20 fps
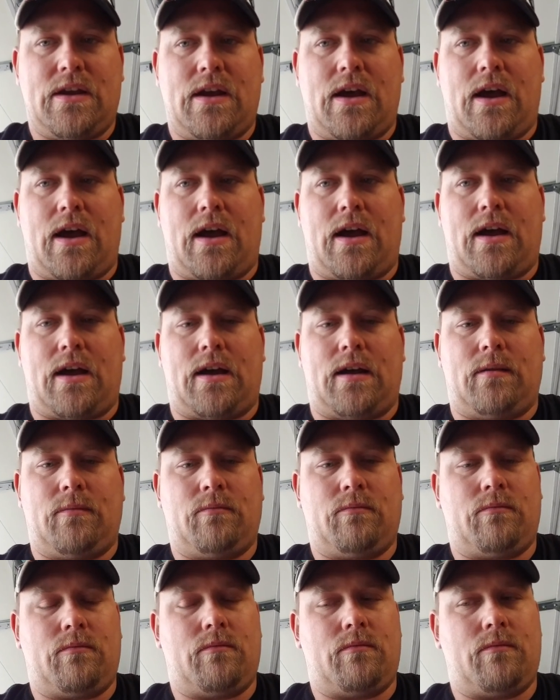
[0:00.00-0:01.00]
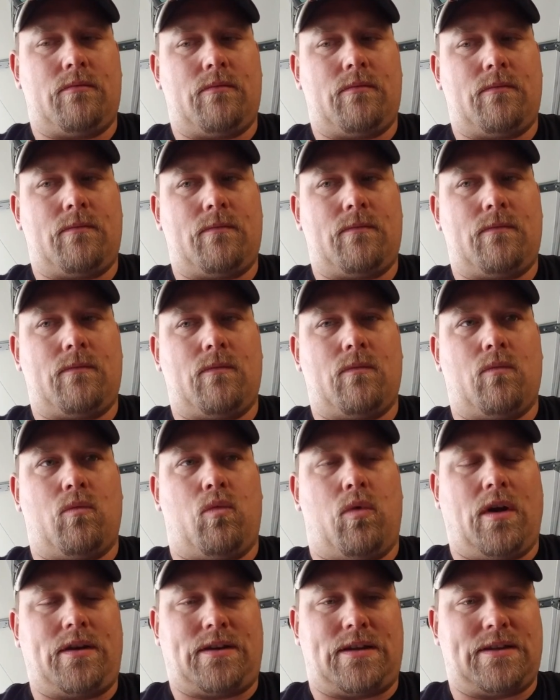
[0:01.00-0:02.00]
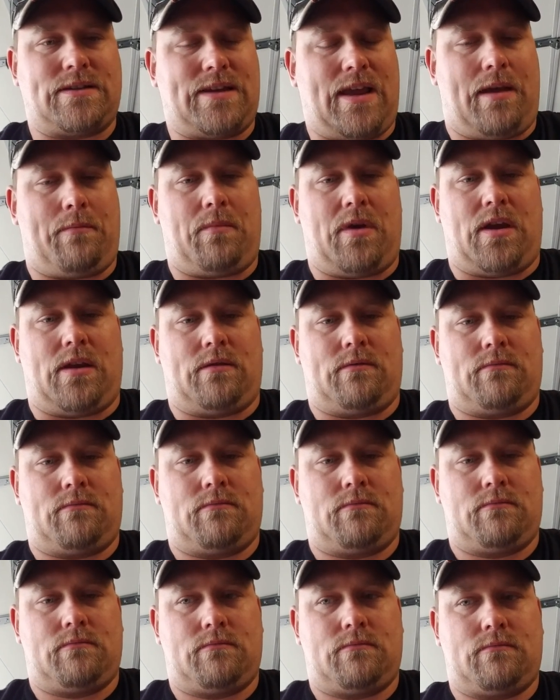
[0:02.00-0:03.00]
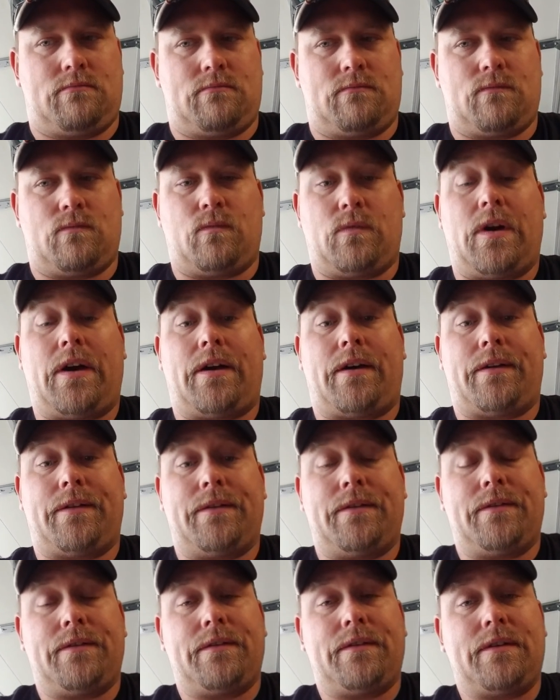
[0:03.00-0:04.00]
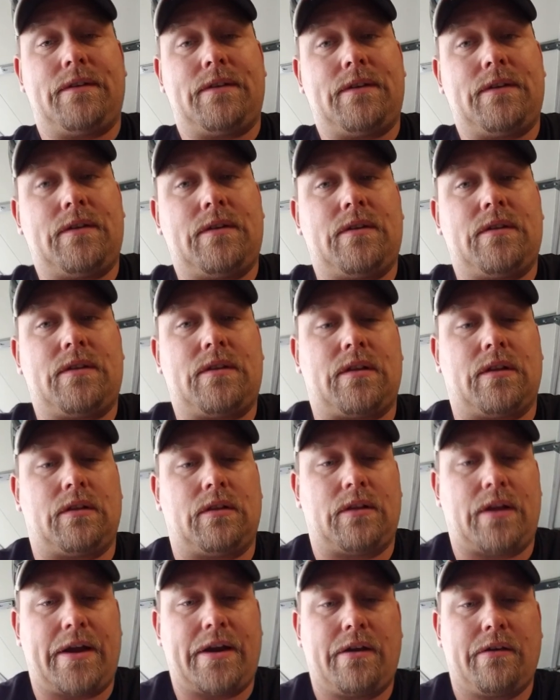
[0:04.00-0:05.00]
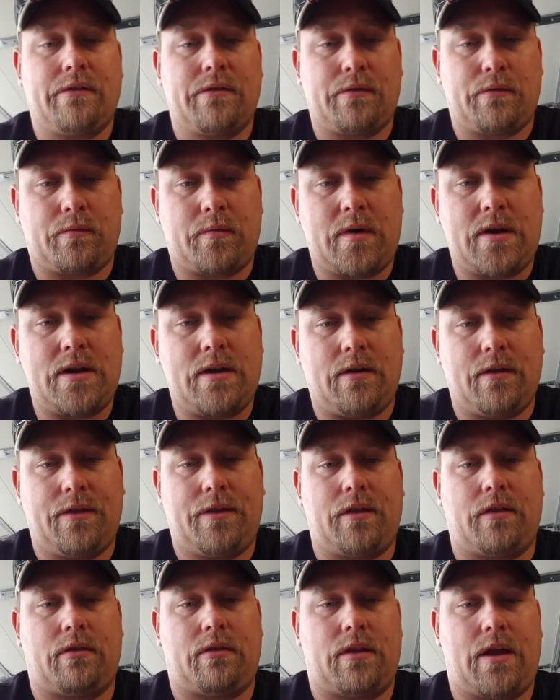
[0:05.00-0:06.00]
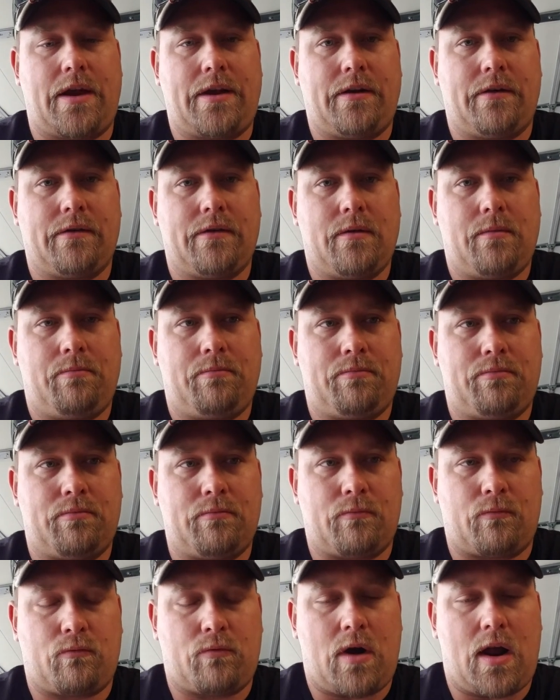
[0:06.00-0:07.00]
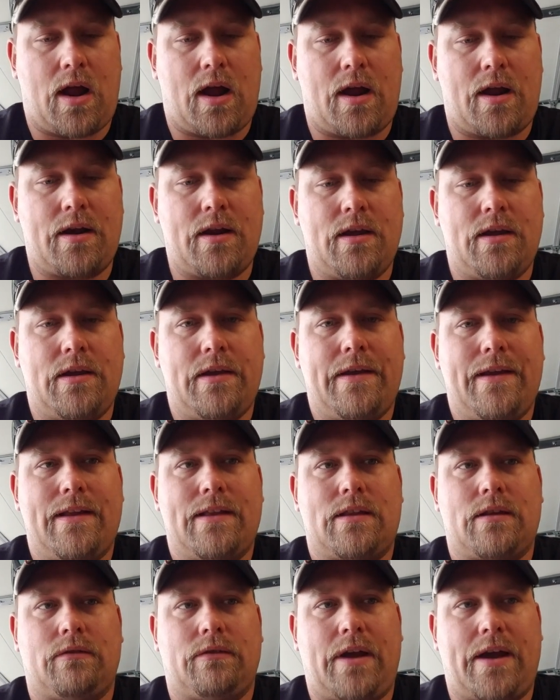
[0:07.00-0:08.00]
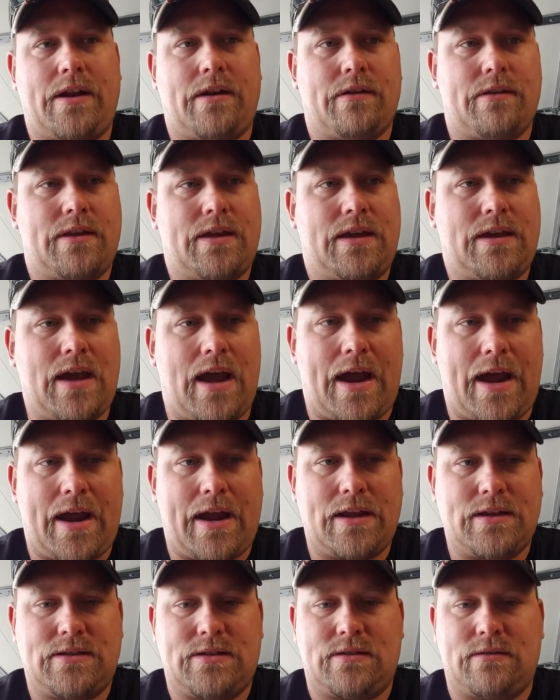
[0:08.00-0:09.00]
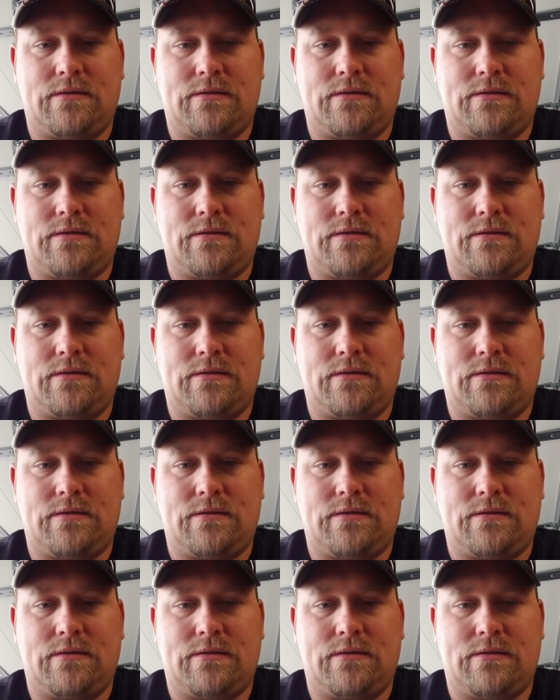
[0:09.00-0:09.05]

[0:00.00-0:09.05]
What does that mean? Well, the lighter the reel, the lighter the rod, the lighter the guides,